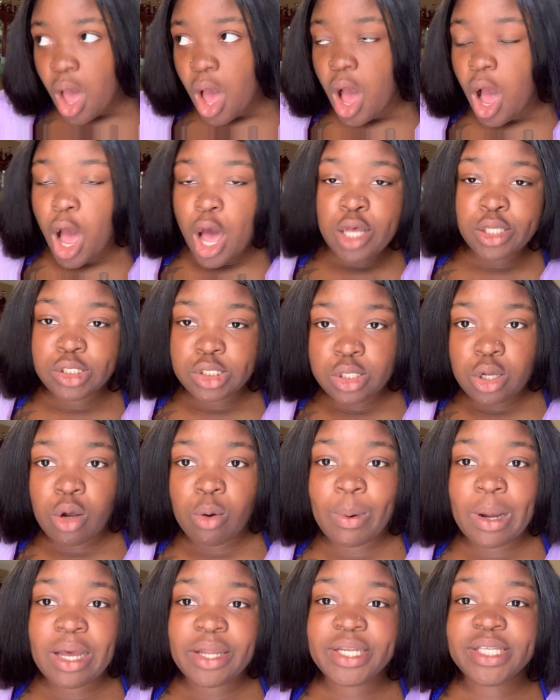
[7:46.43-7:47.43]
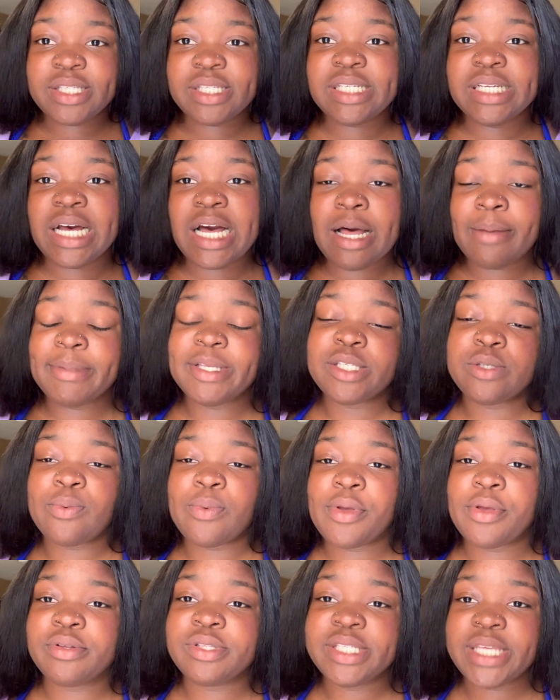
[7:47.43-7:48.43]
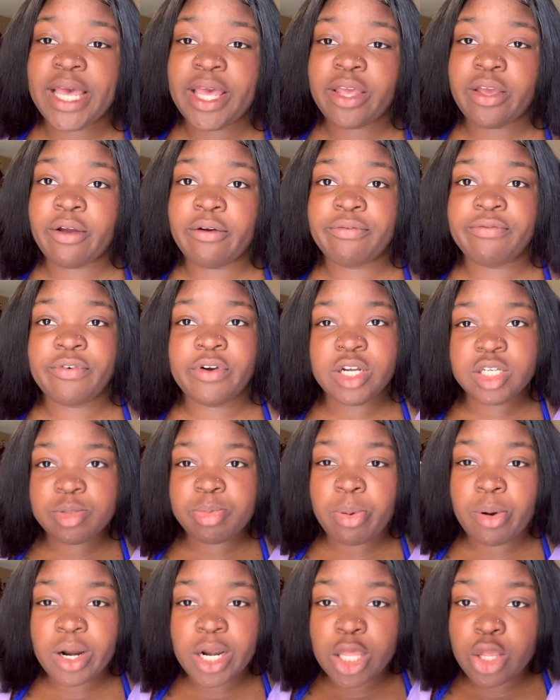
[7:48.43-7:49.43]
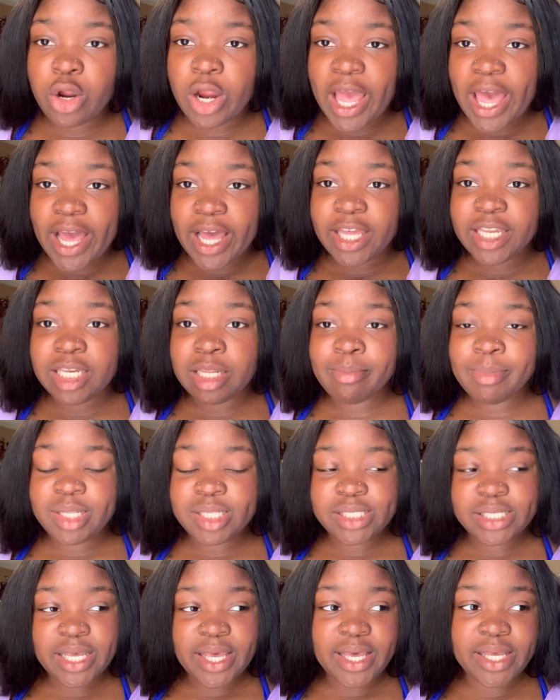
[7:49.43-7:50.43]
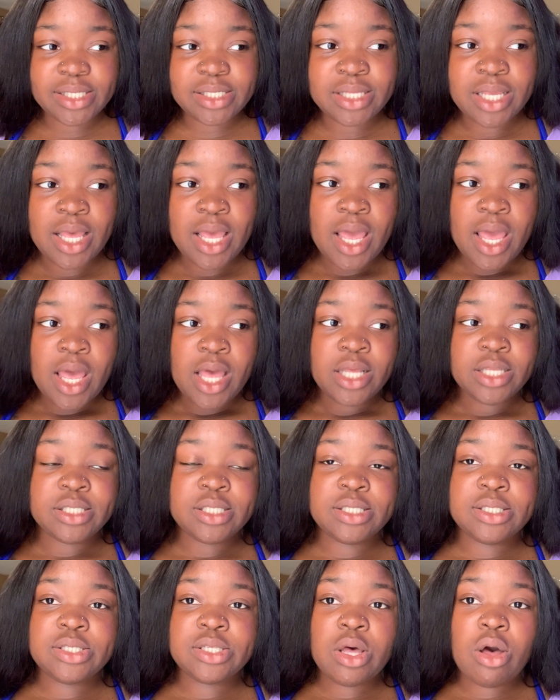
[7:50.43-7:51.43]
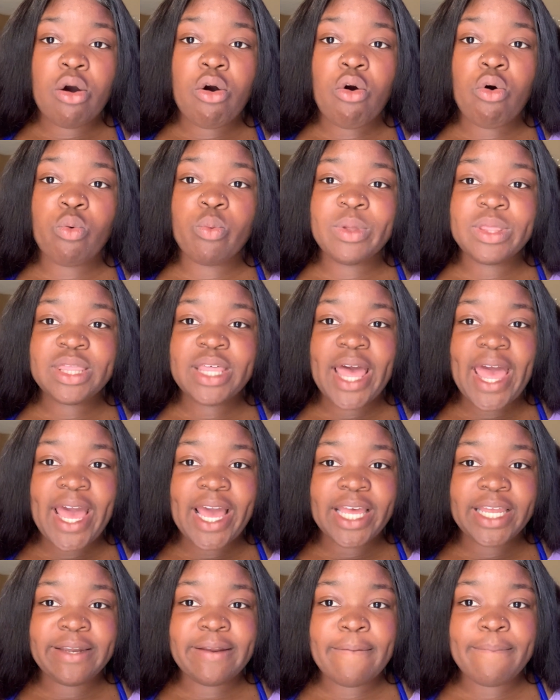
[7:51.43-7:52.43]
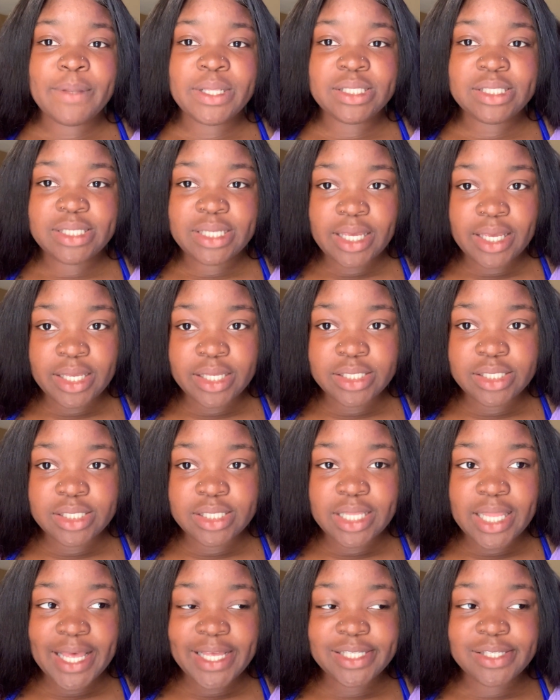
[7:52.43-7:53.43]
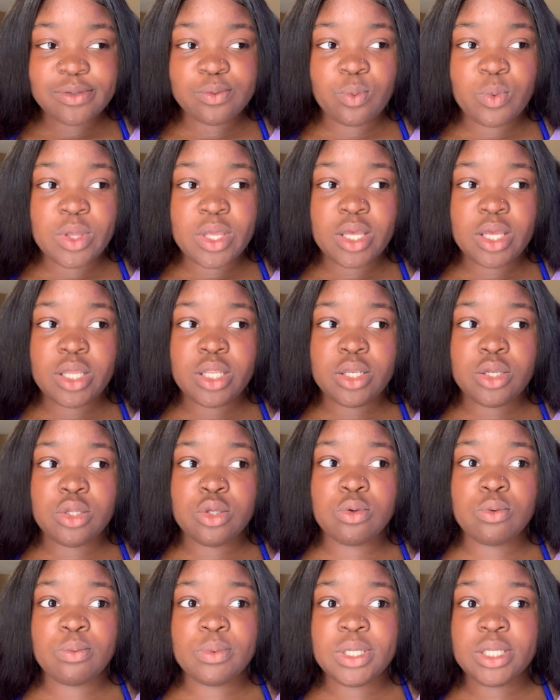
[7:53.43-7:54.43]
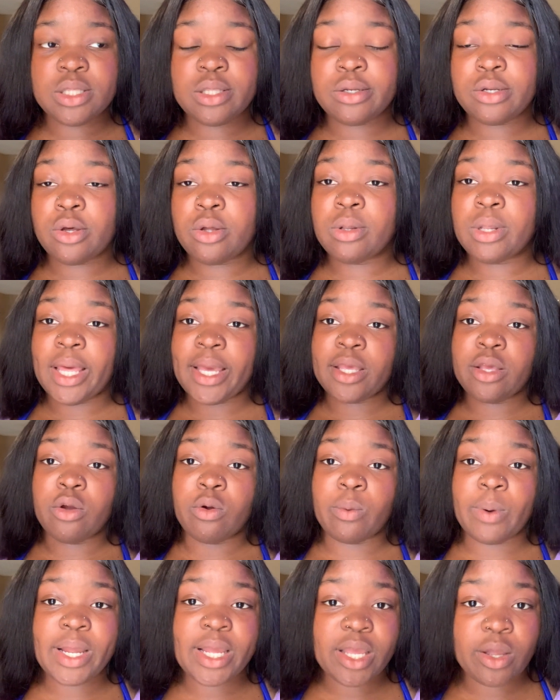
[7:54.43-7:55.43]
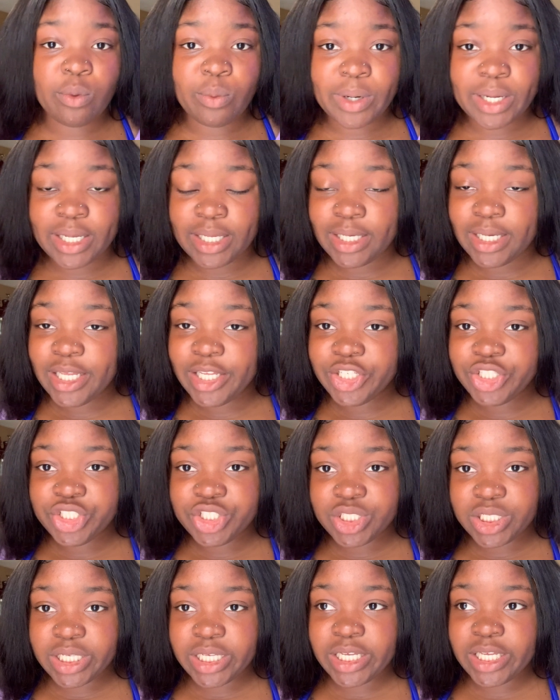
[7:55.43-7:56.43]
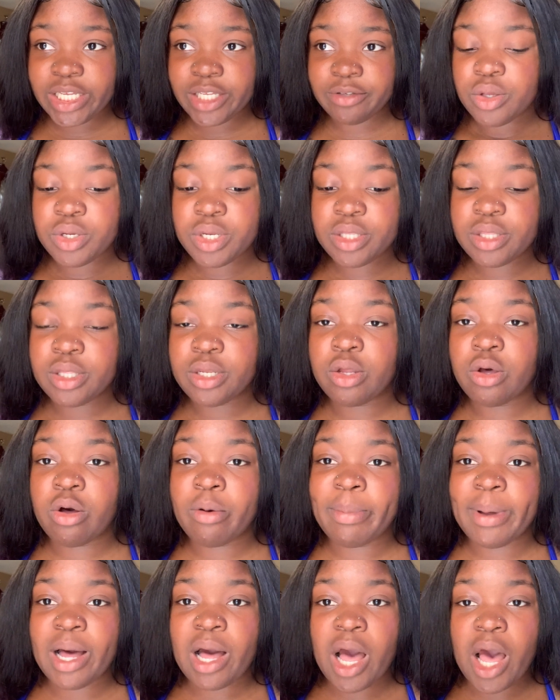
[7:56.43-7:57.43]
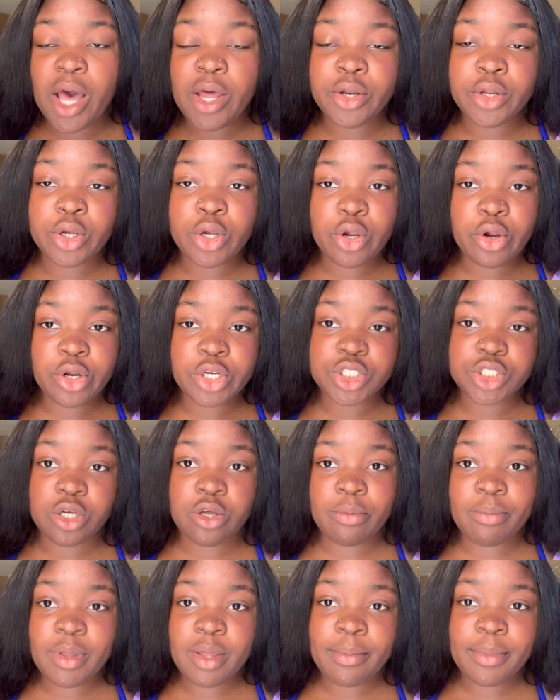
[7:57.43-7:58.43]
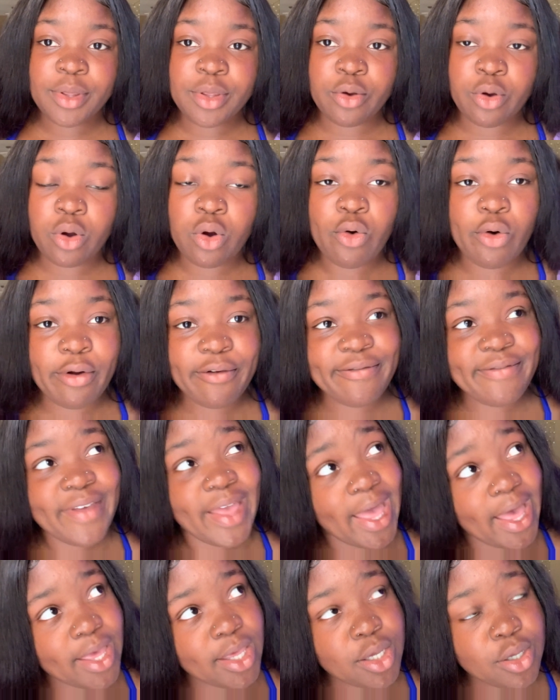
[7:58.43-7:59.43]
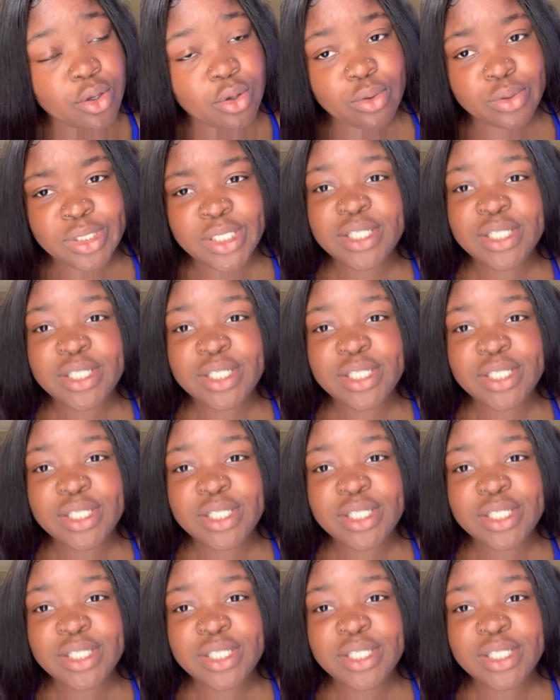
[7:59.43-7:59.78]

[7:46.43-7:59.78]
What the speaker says: Also around this time is when you take your first part of your academic test. So with the academic test, that's when you need to know like your rank and recognition. You need to know about honor, courage, and commitment, your core values.